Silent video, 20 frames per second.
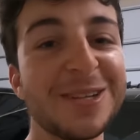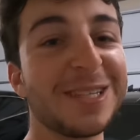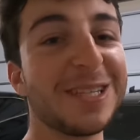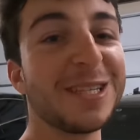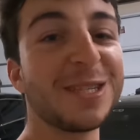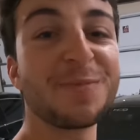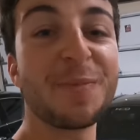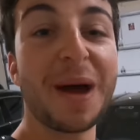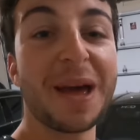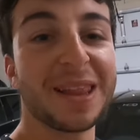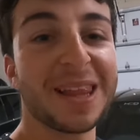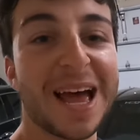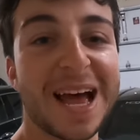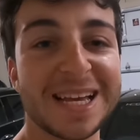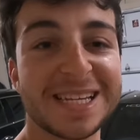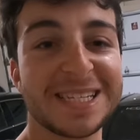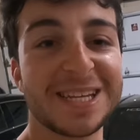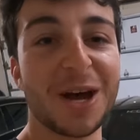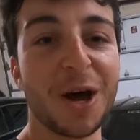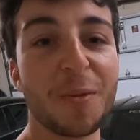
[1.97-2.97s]
since my
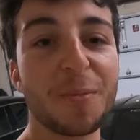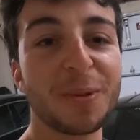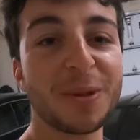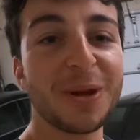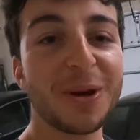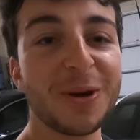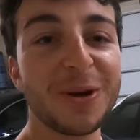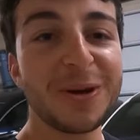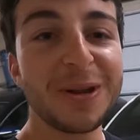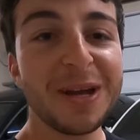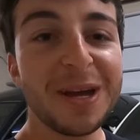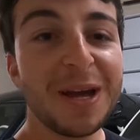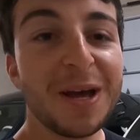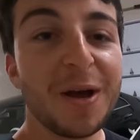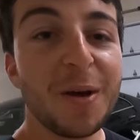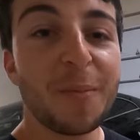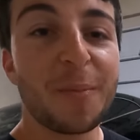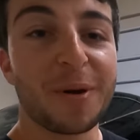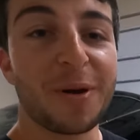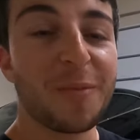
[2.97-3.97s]
last upload,
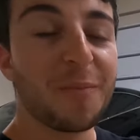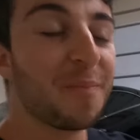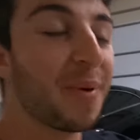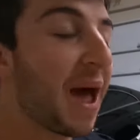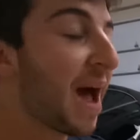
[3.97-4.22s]
but I'm